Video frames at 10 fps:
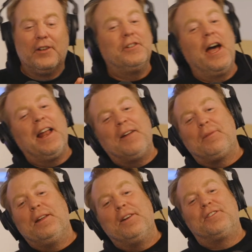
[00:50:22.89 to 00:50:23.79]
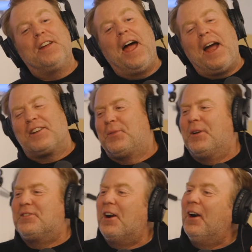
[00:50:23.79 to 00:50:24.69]
Dad, I'm getting a tax
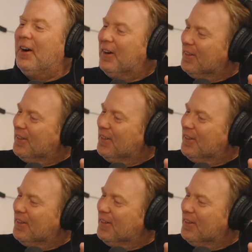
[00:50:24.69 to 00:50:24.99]
return.